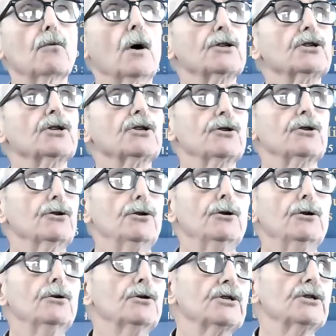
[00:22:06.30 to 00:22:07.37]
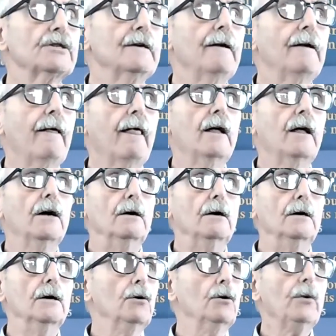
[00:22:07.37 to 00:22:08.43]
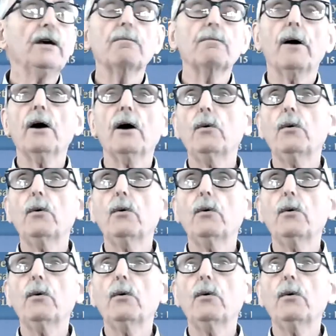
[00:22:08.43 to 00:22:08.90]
watch the news week by